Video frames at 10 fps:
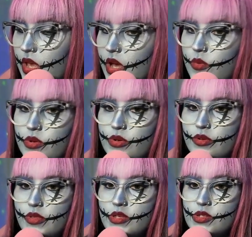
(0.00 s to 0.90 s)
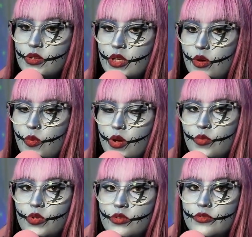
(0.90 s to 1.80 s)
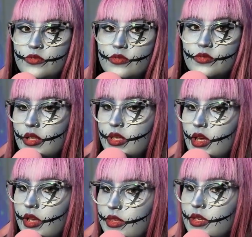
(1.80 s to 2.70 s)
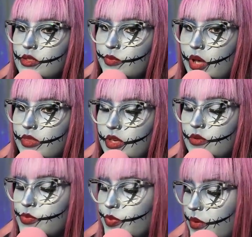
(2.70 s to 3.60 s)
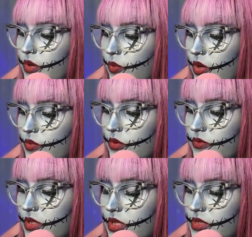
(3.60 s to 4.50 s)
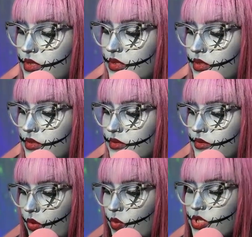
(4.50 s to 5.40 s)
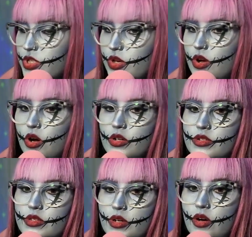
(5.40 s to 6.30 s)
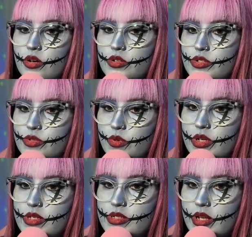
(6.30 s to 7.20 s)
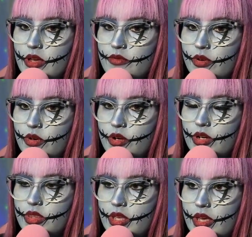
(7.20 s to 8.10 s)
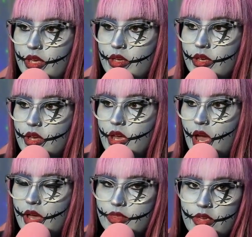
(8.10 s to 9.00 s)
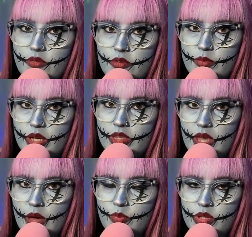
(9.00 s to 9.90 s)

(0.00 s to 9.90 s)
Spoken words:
I wonder if they saw like a werewolf. I think it was probably a werewolf that they saw. Which there are stories that I've heard in like I think from like the